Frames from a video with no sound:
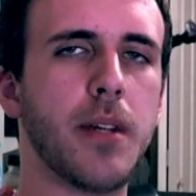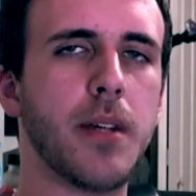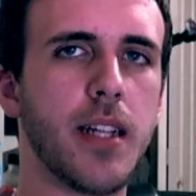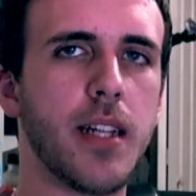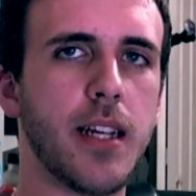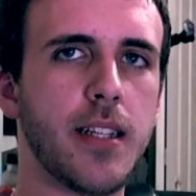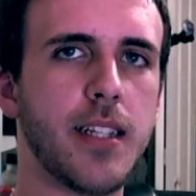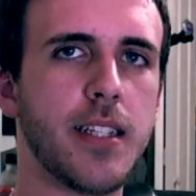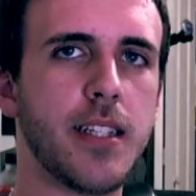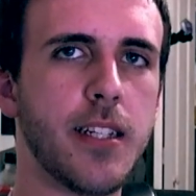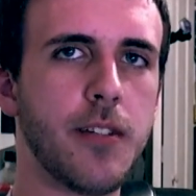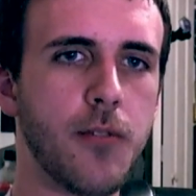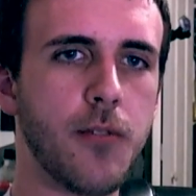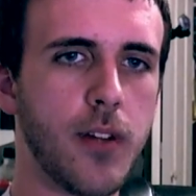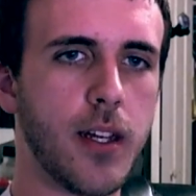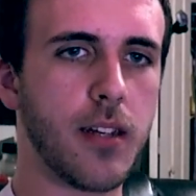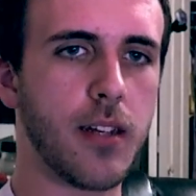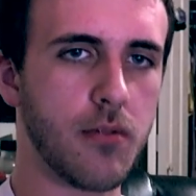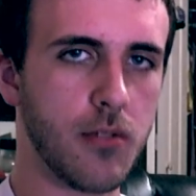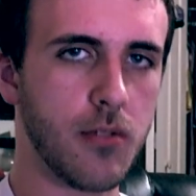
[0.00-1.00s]
It didn't
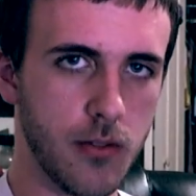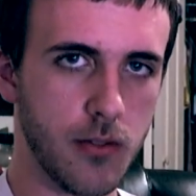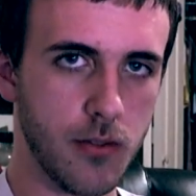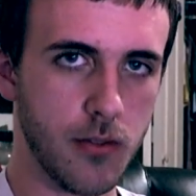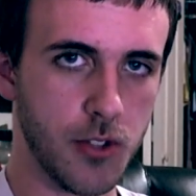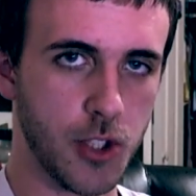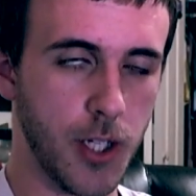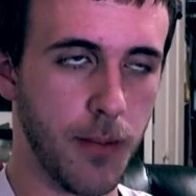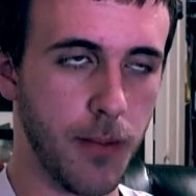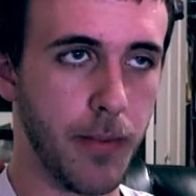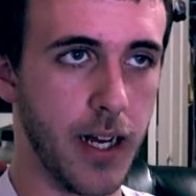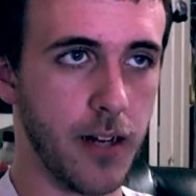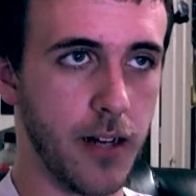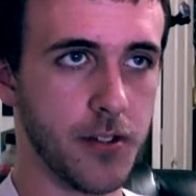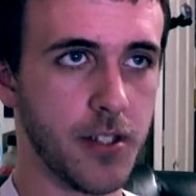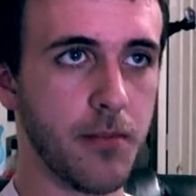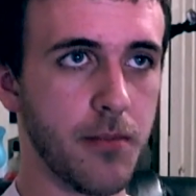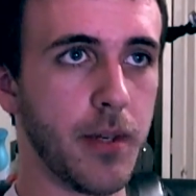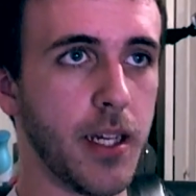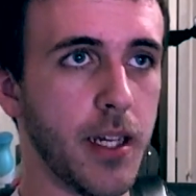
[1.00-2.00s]
really jump
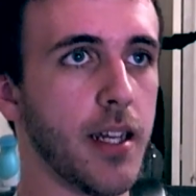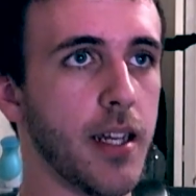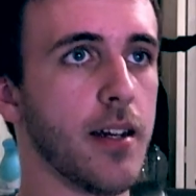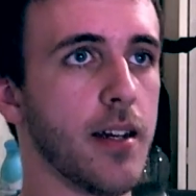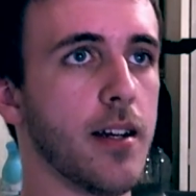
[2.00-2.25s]
out to me,